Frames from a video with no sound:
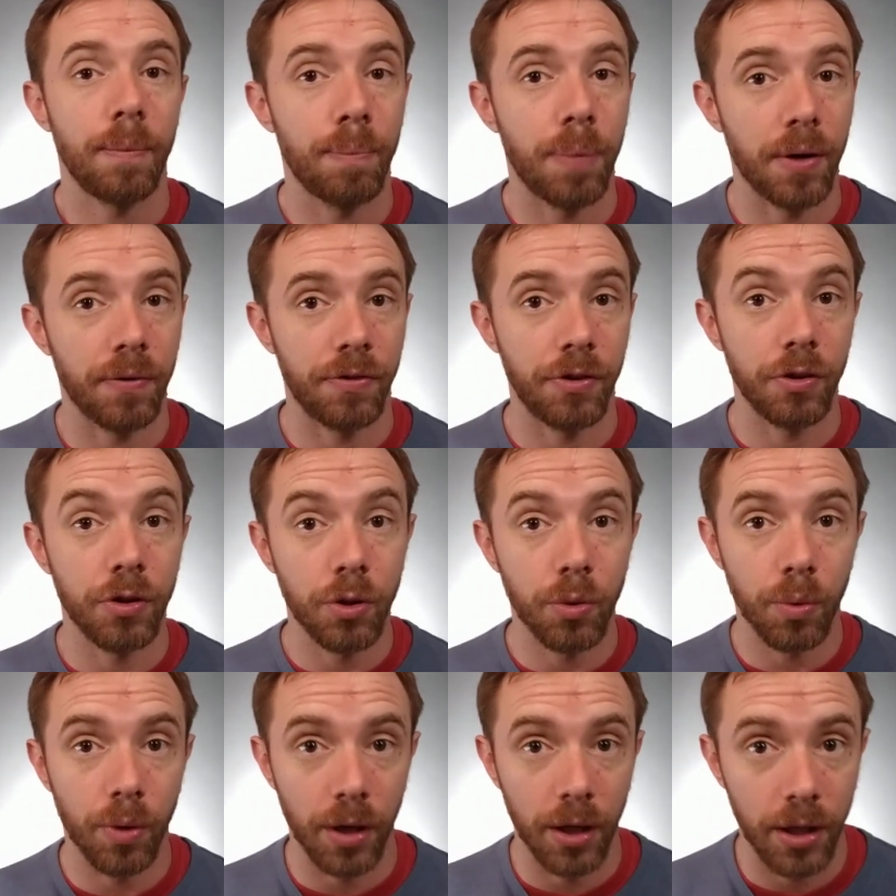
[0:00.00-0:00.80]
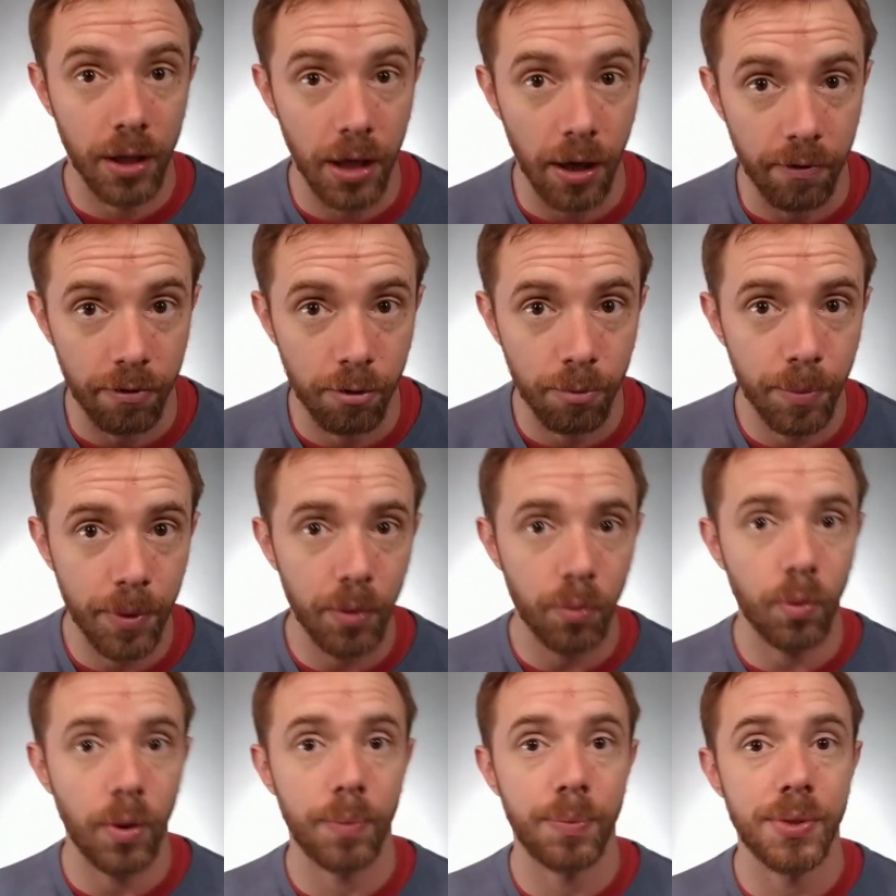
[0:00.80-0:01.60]
But if you're doing a
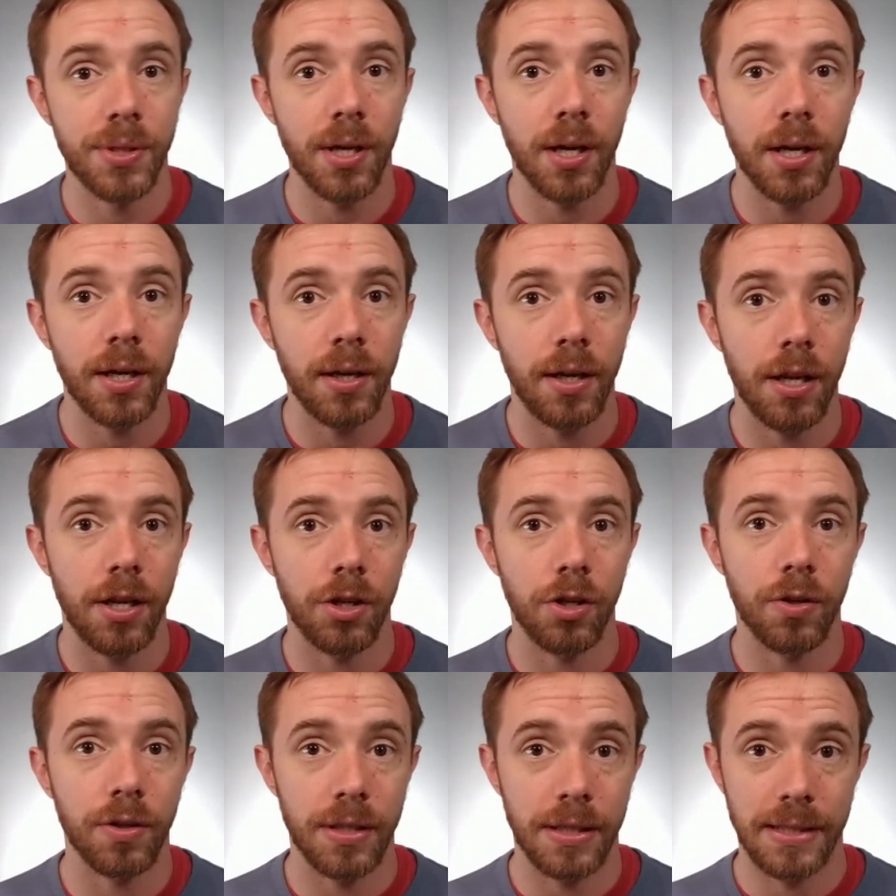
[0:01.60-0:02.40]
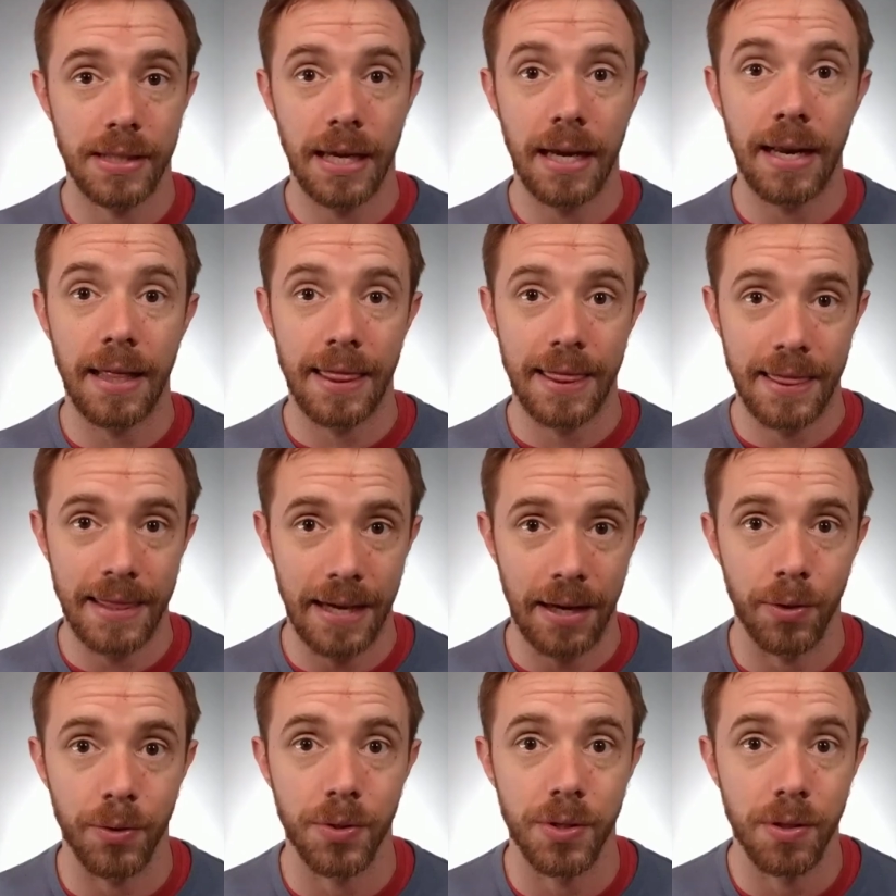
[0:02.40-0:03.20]
government website and it's got
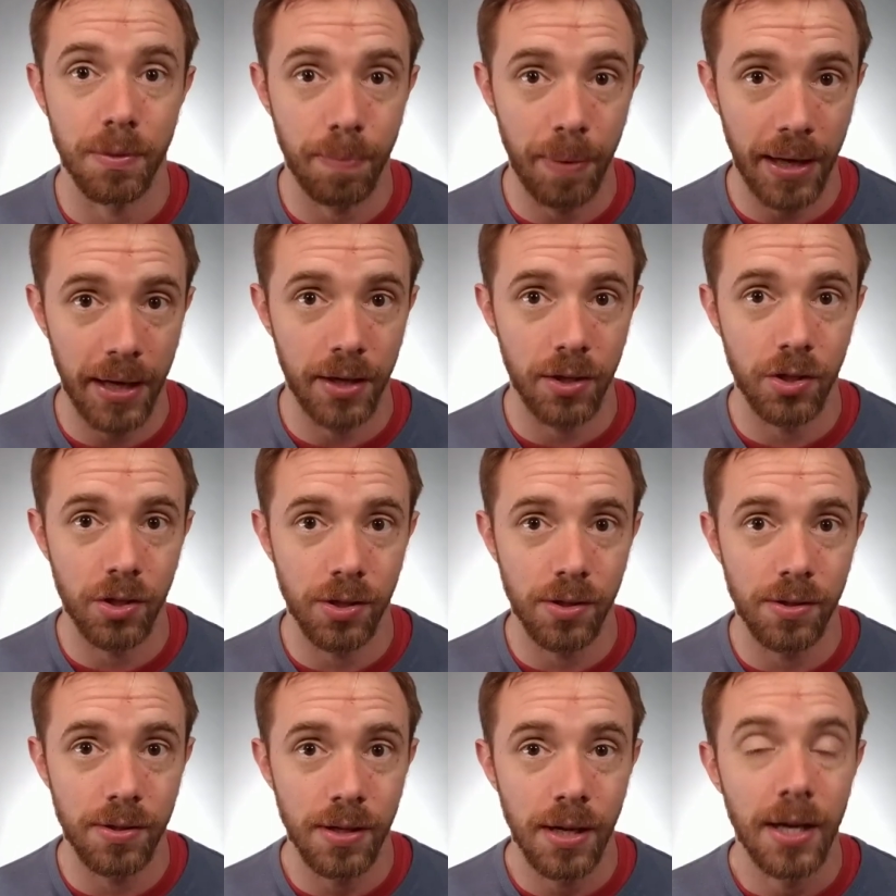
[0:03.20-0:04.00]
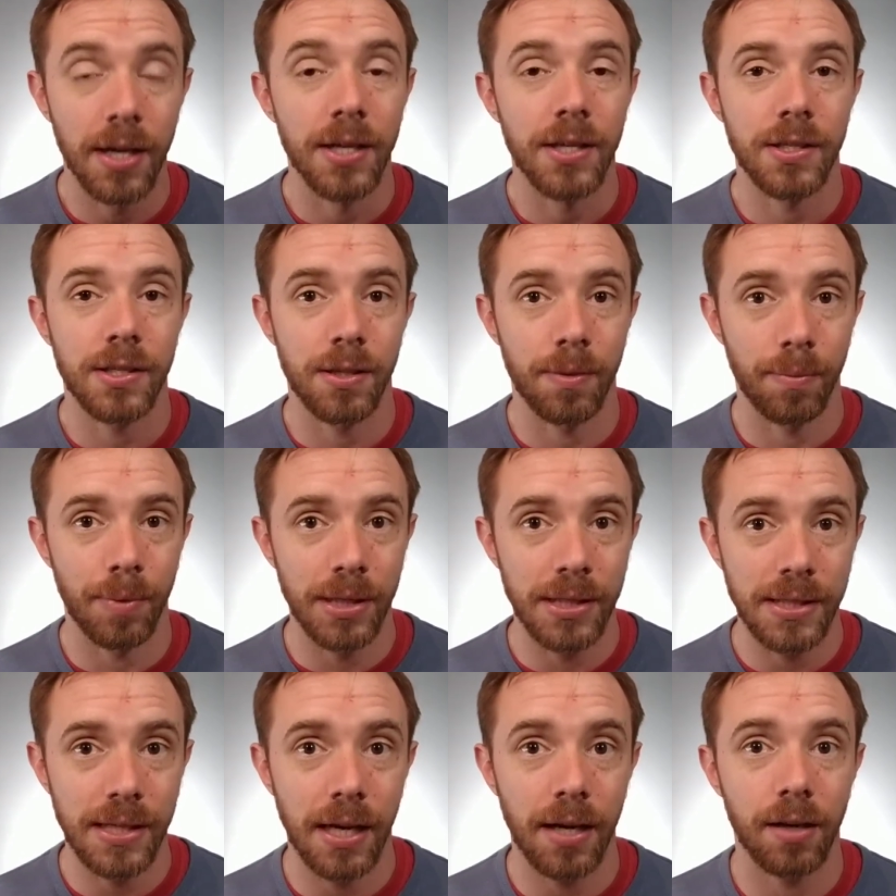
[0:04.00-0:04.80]
1,000 pages,
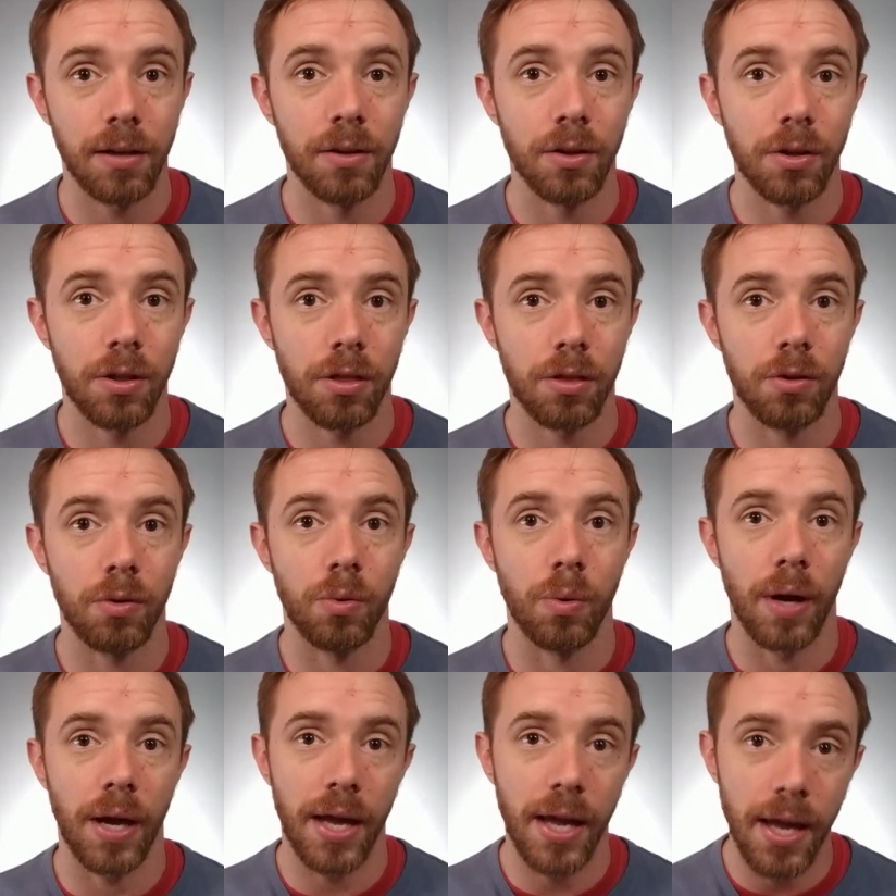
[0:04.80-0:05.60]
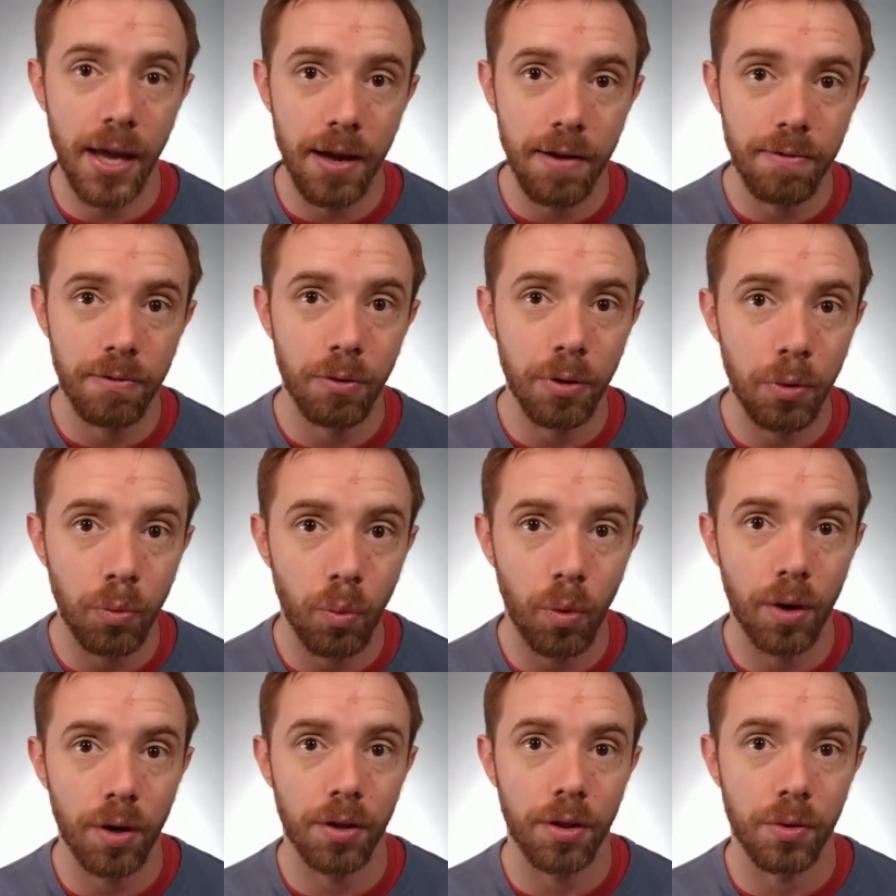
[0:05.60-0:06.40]
somebody's got to look through every
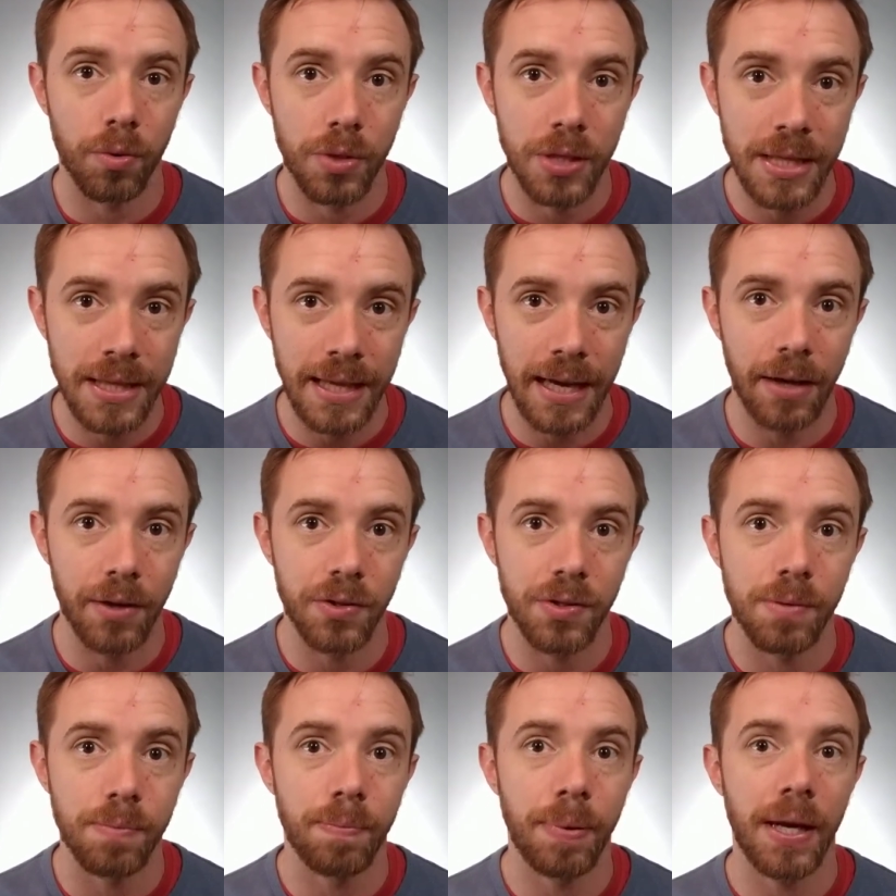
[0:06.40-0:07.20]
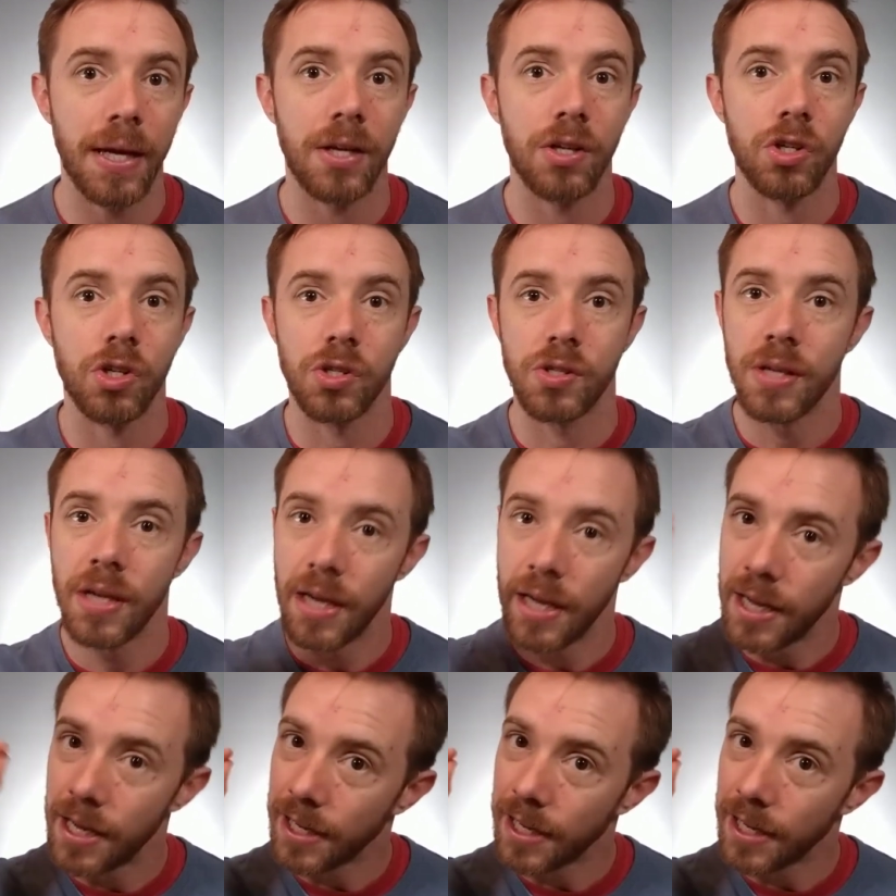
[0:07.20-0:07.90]
one of those 1,000 pages,